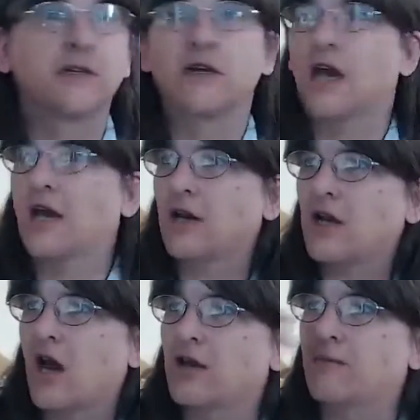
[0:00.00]
and I
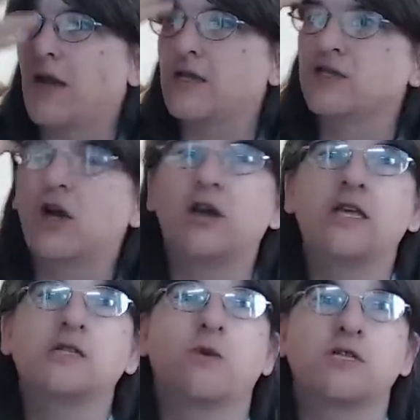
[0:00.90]
kind of play
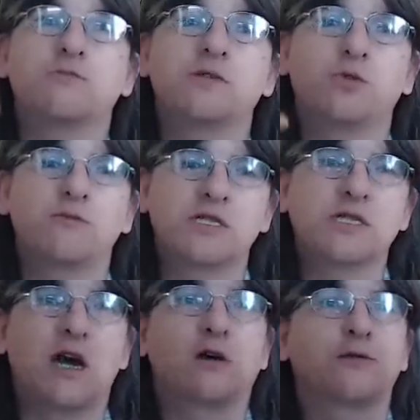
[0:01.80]
Chinese whispers with
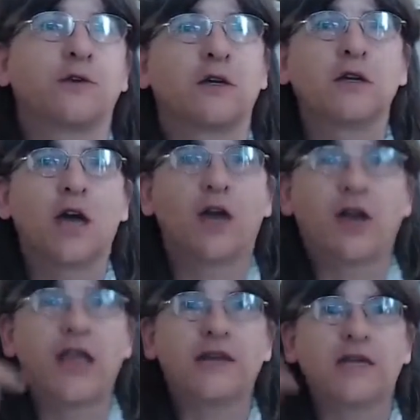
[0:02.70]
myself, and
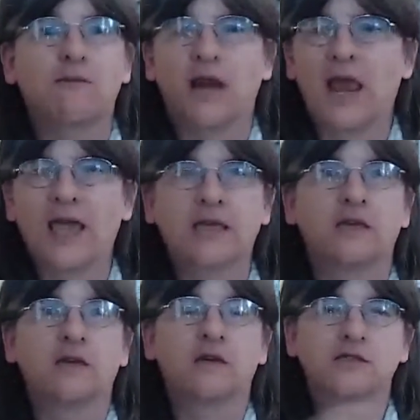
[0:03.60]
I end up late.
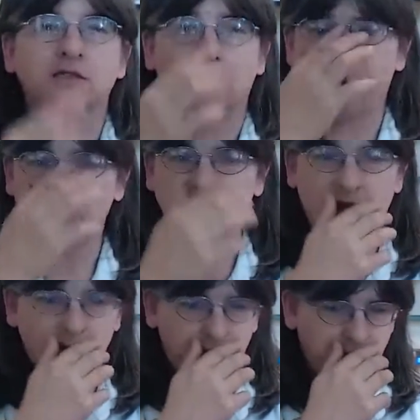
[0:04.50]
So, for
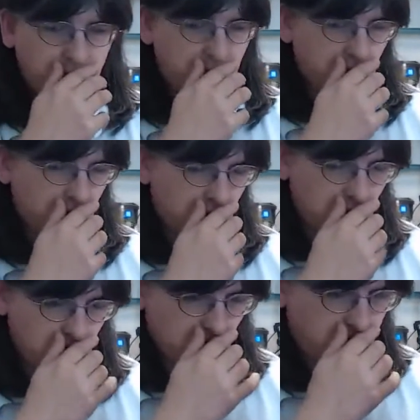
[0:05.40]
example,
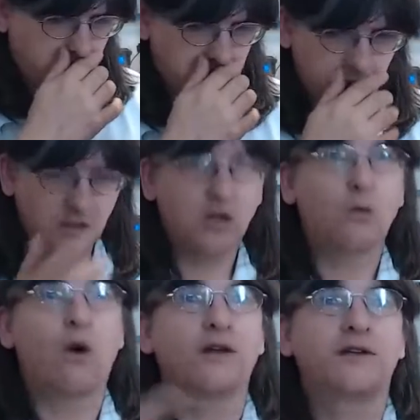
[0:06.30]

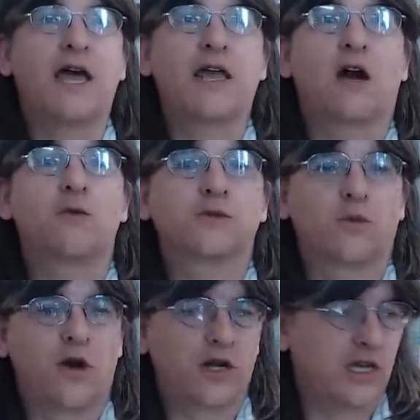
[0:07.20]
one day I was
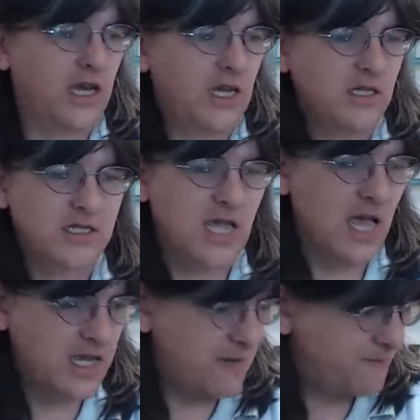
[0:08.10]
working,
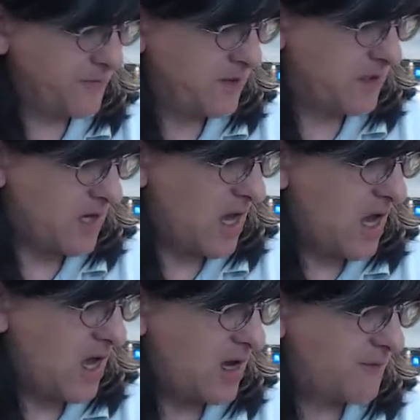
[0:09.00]
say,
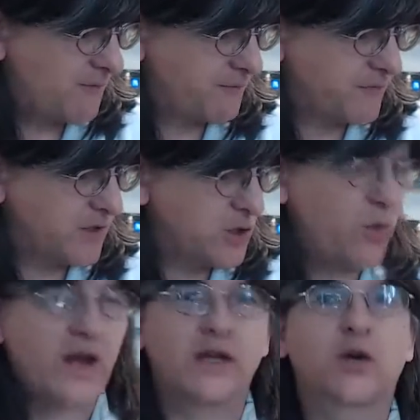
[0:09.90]

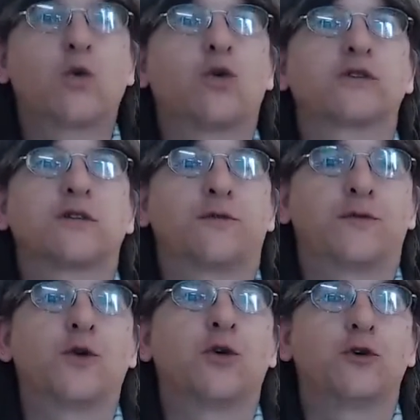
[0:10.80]

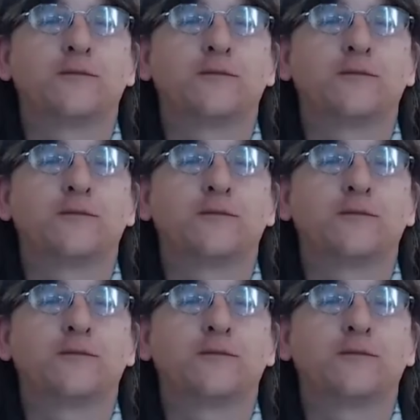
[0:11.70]
4:45,